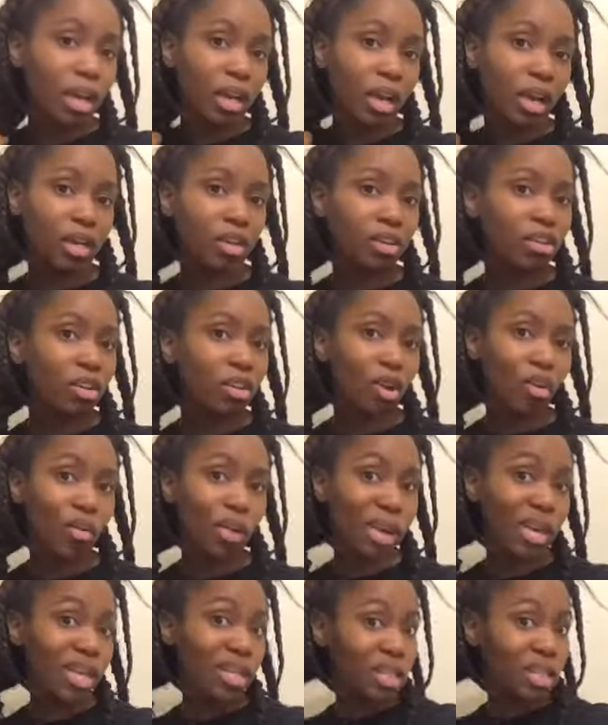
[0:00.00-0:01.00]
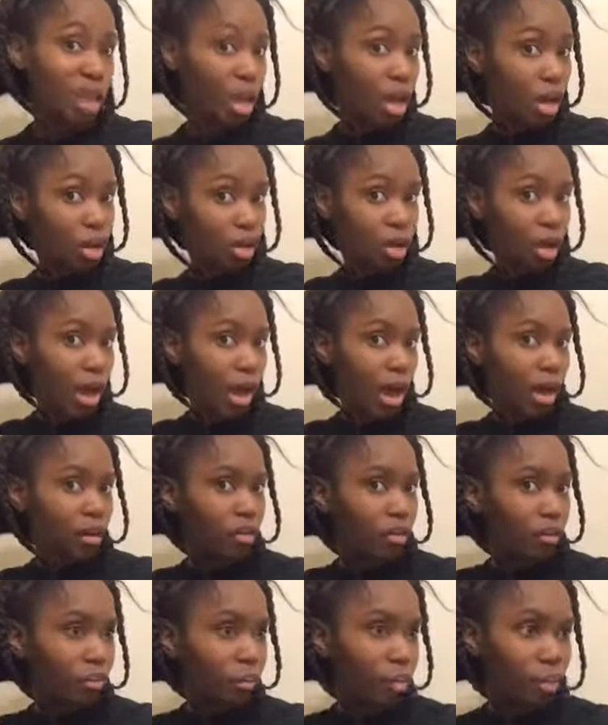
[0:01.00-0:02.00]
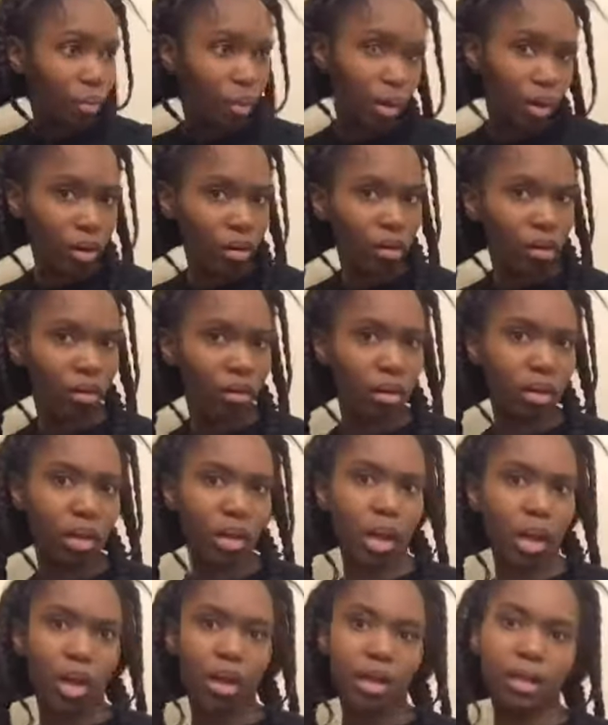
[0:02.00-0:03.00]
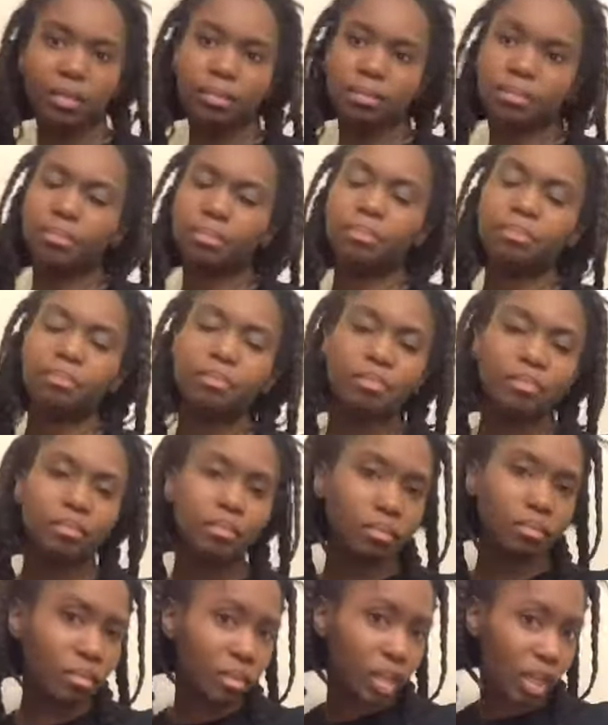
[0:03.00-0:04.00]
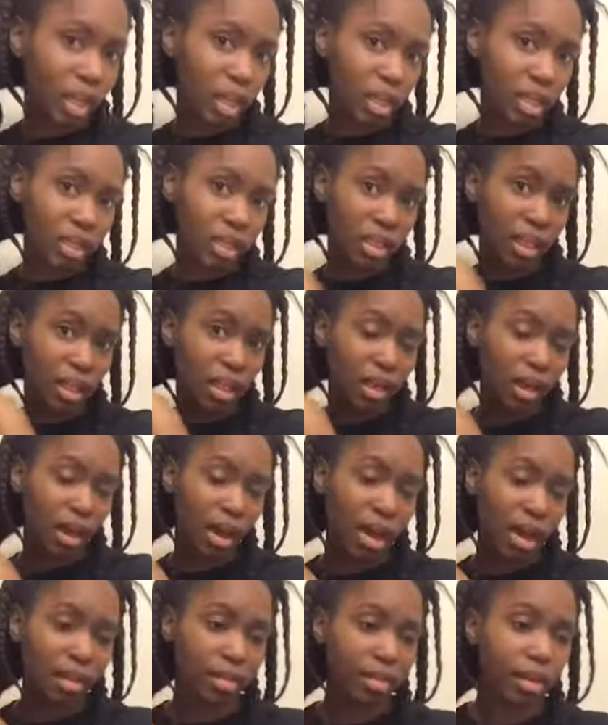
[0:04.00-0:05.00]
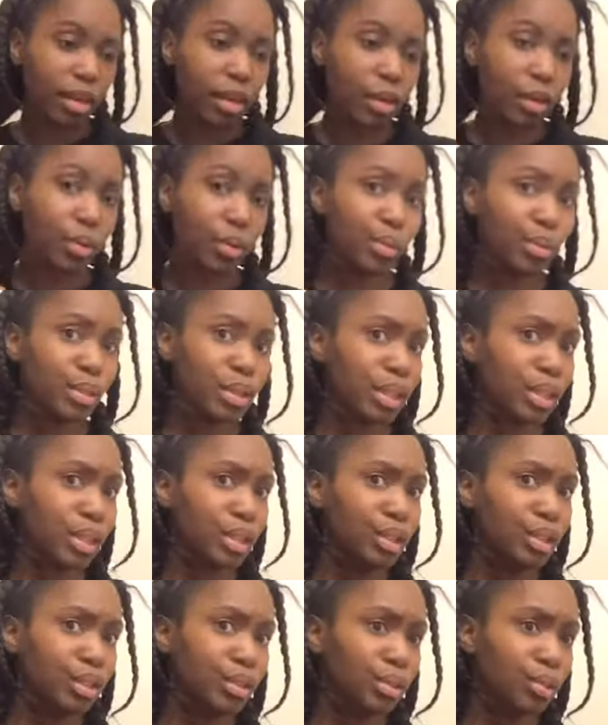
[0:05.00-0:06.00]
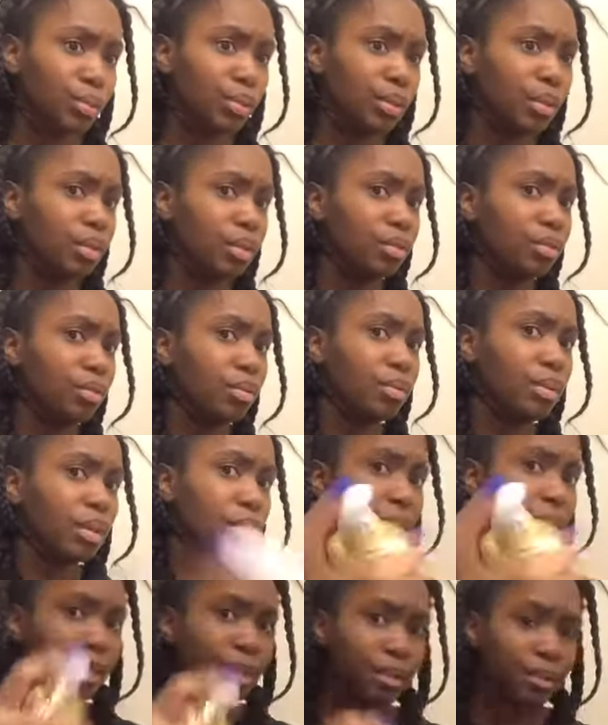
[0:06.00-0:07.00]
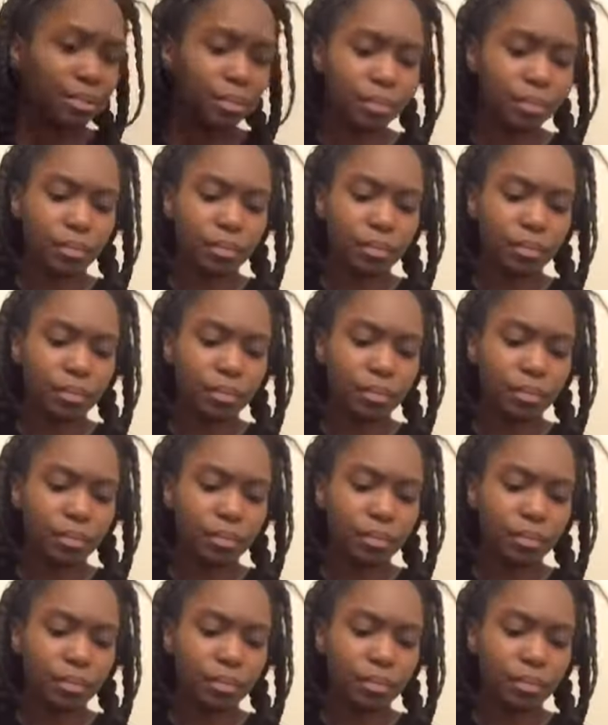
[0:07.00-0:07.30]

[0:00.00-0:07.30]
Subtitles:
Like, you know, it's a lot of work. Like, it's a lot that goes into it, you know what I mean?